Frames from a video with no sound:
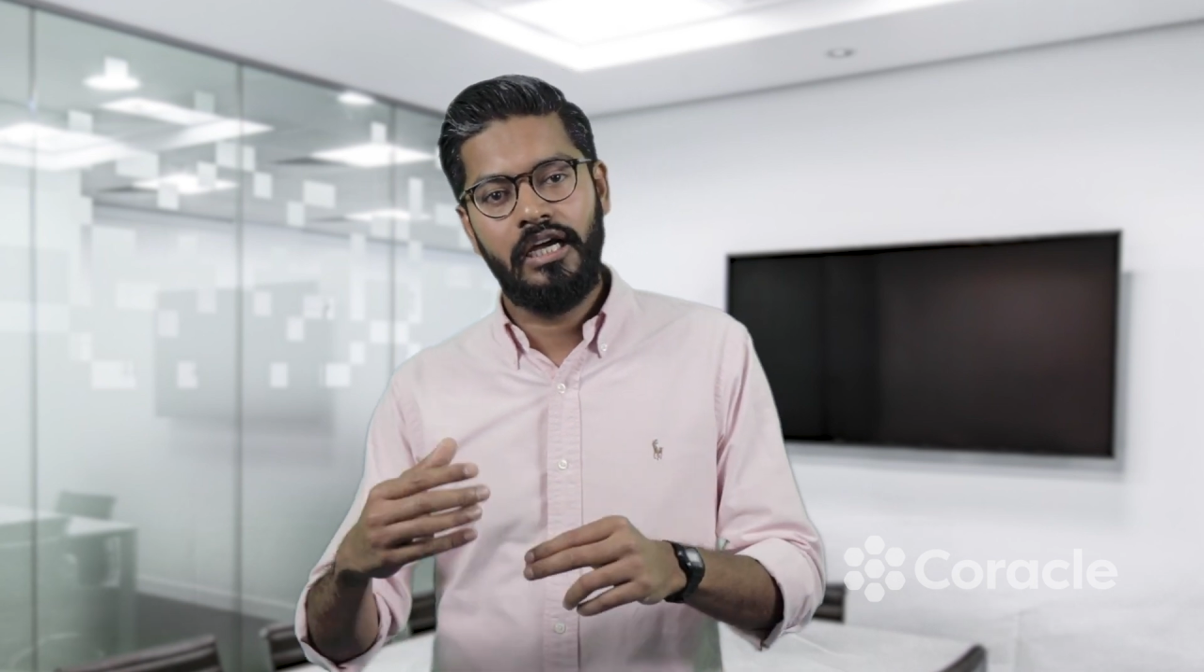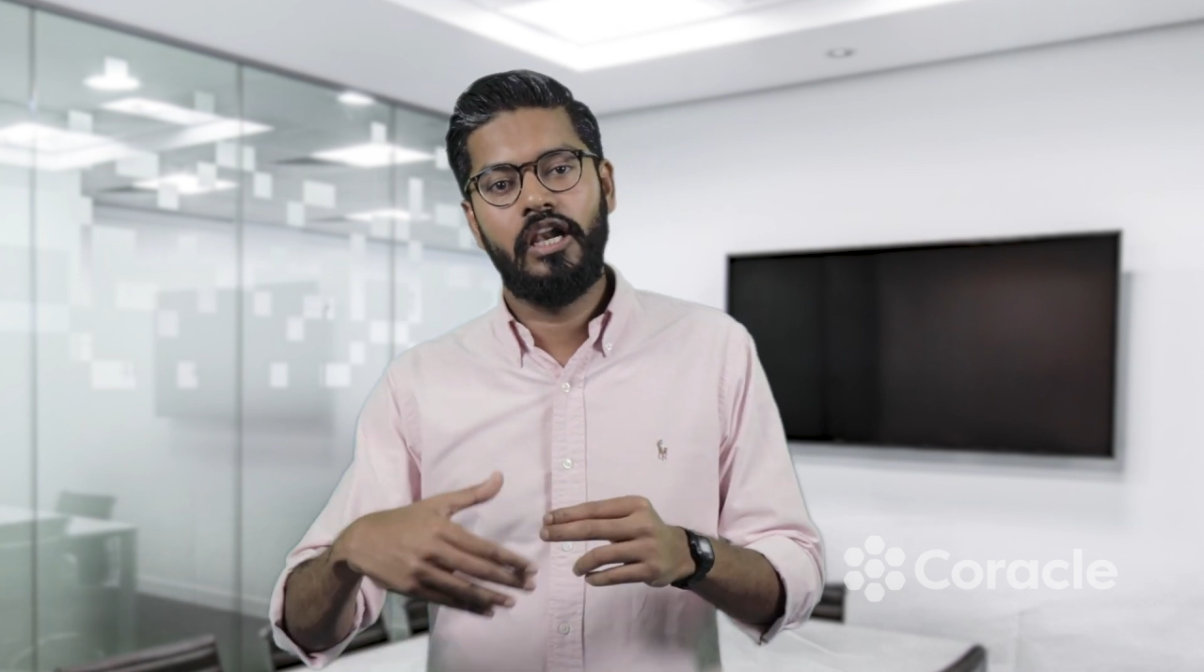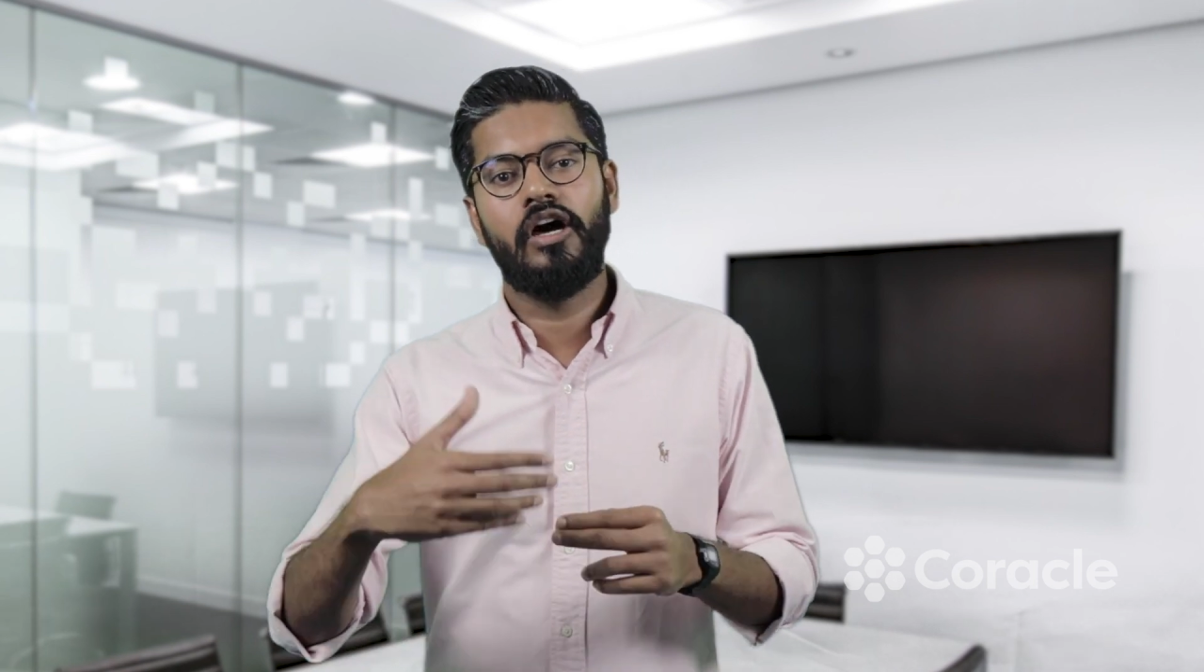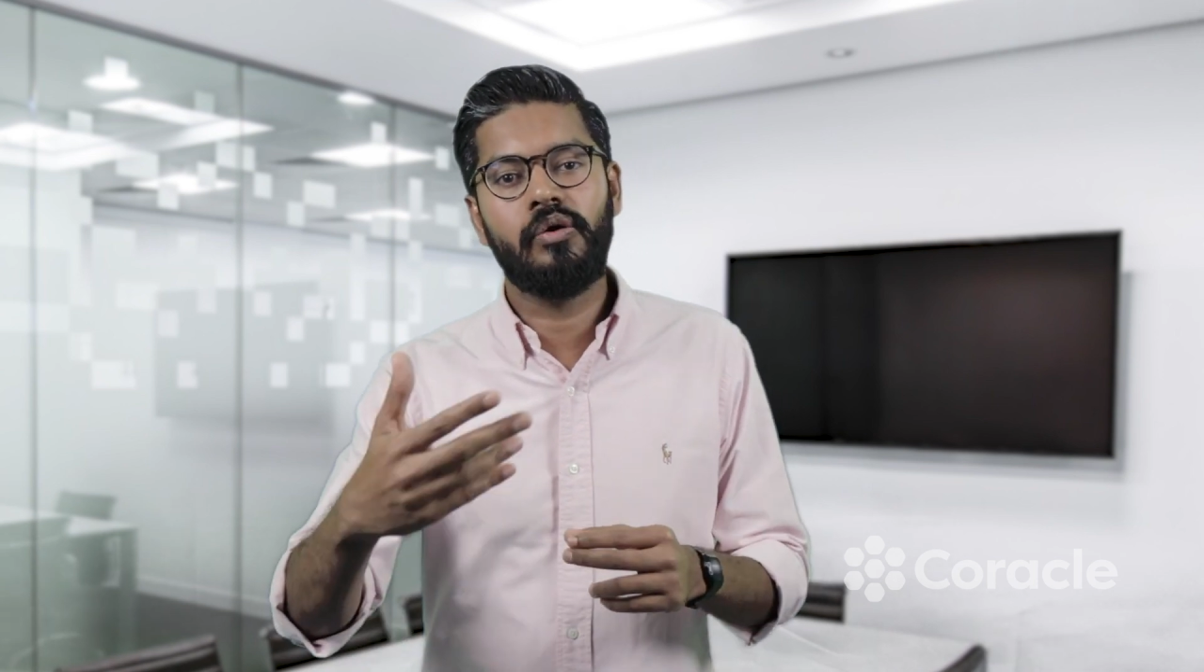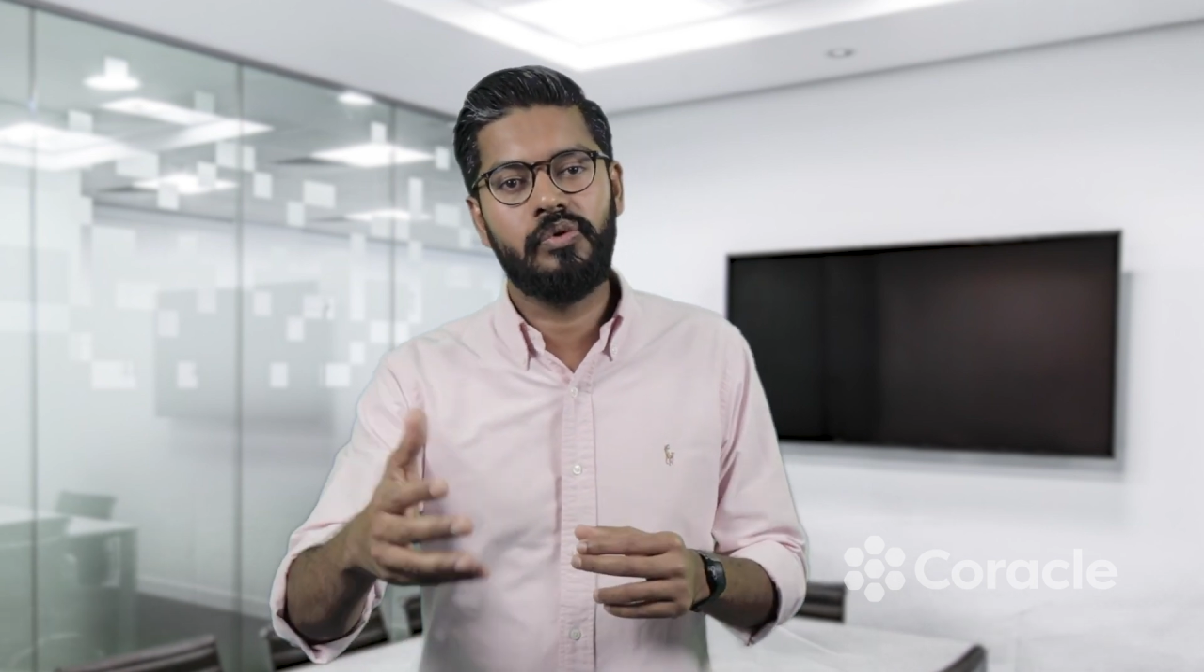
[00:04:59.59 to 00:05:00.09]

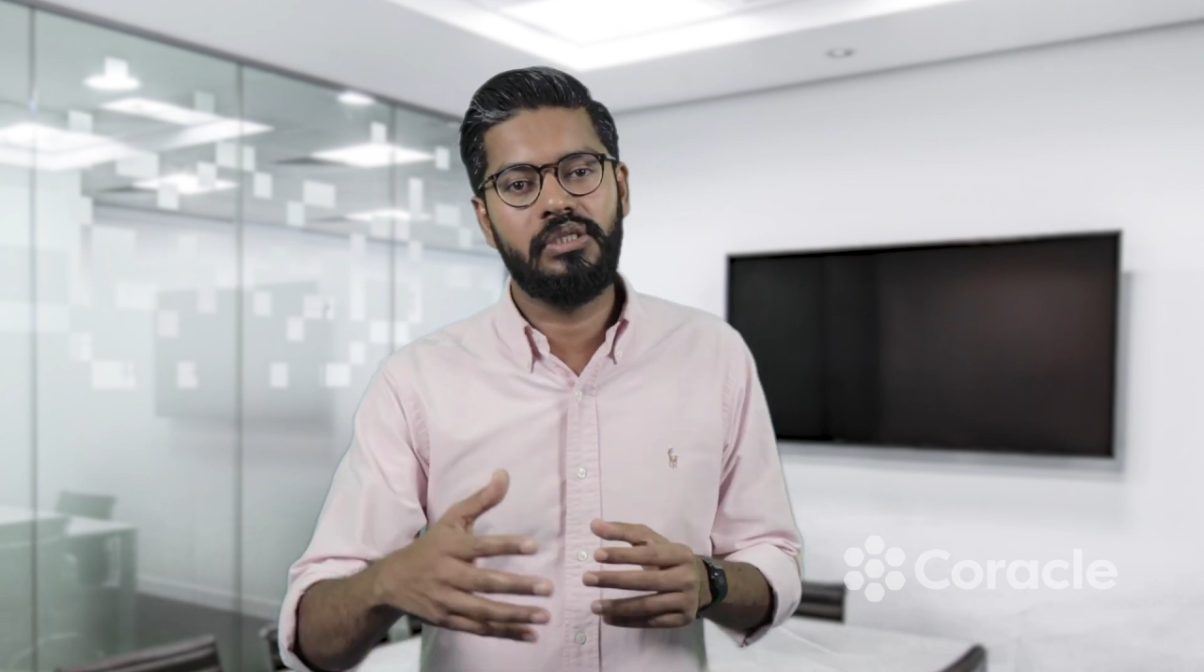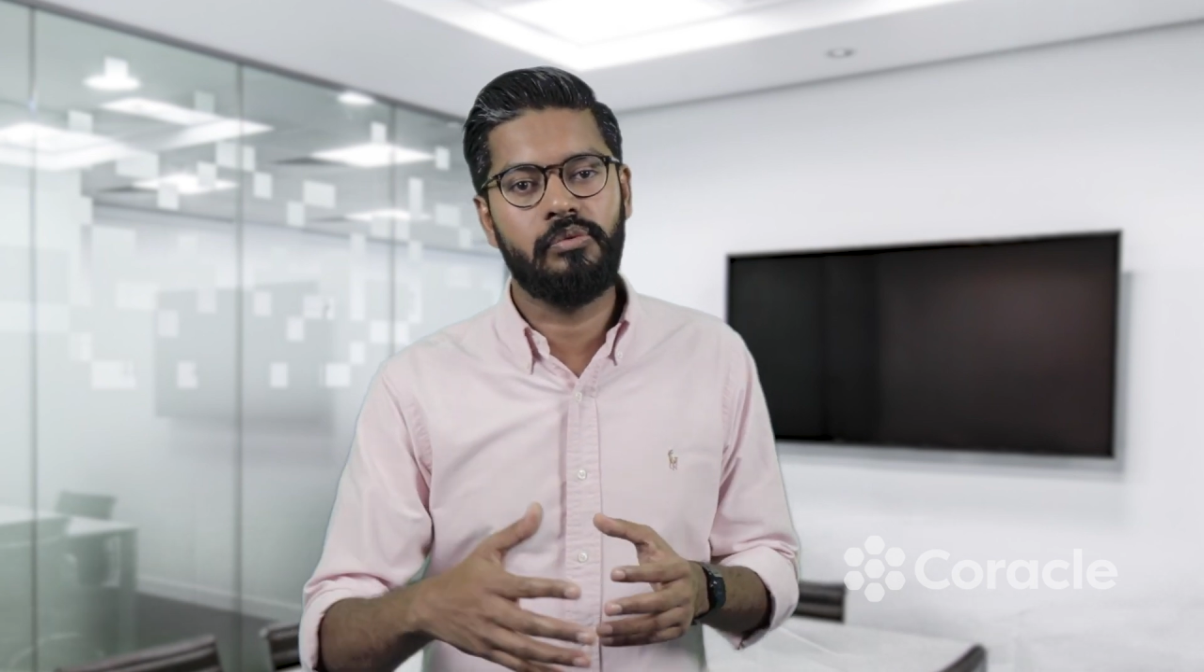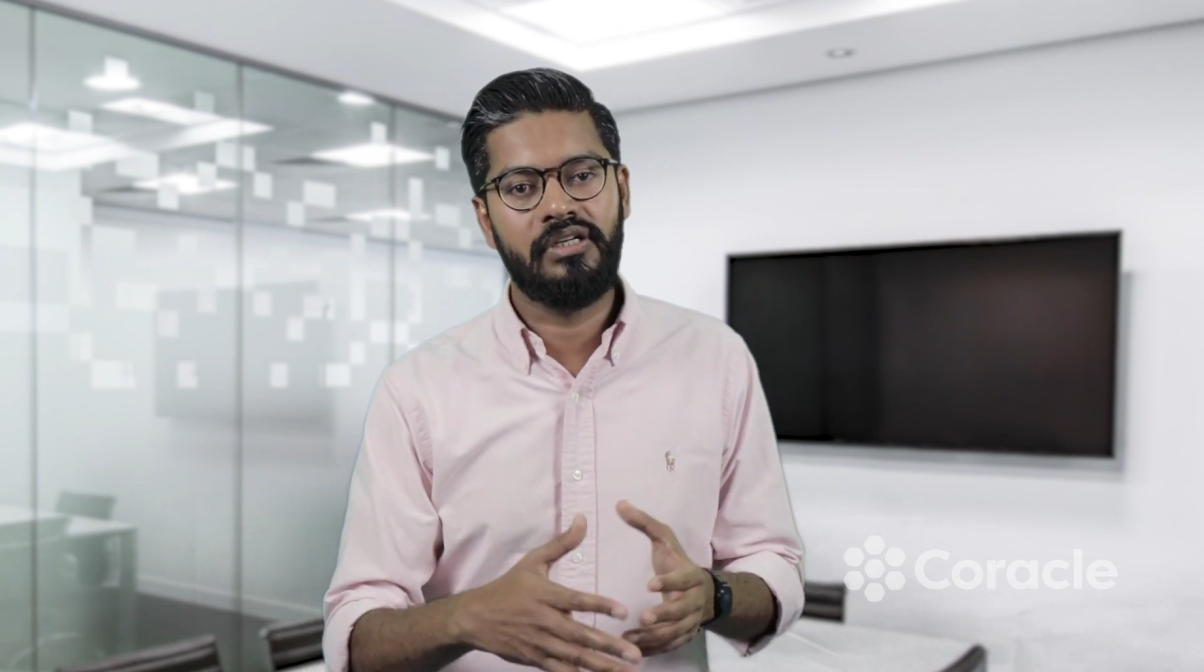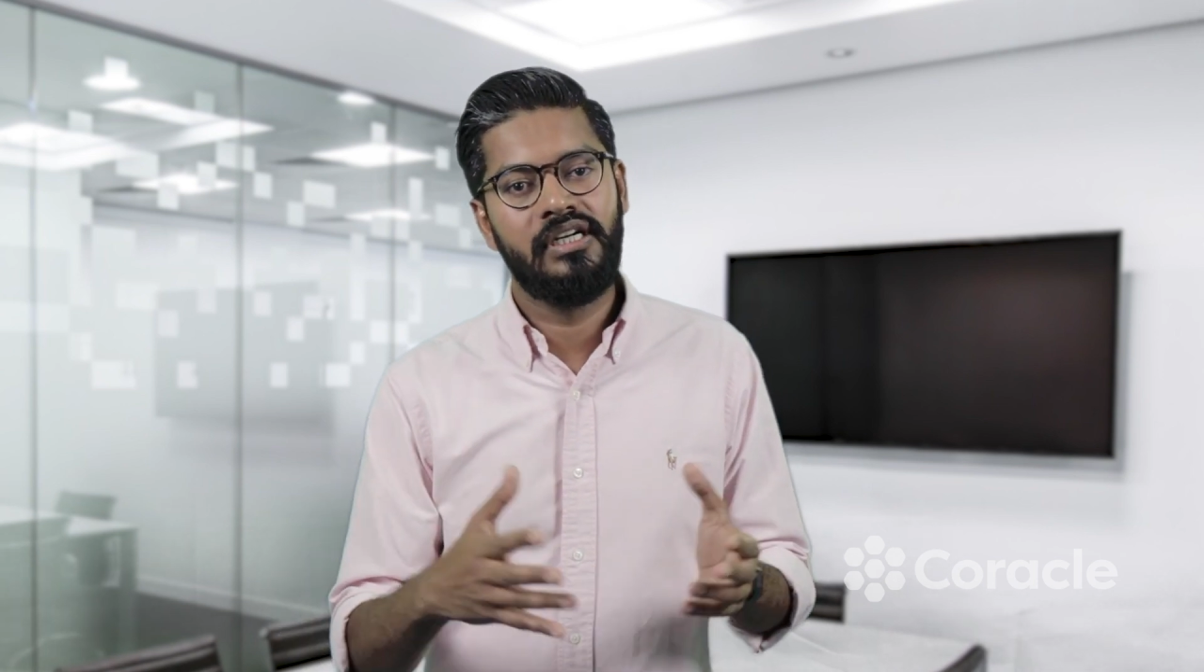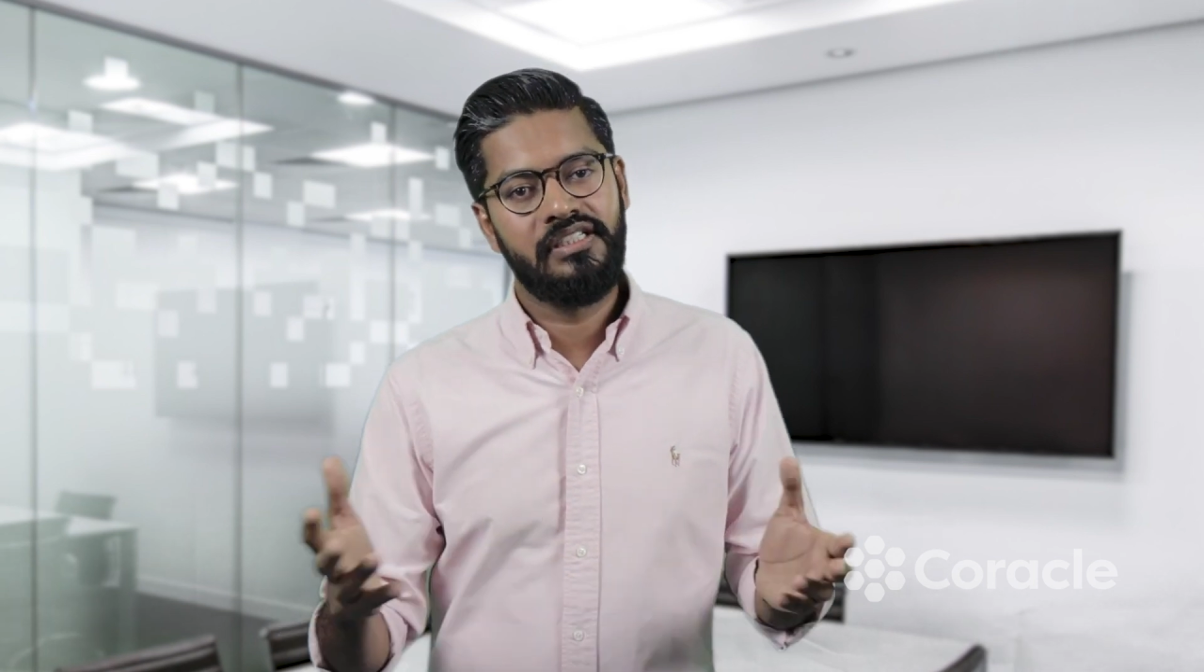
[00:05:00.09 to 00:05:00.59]
along with your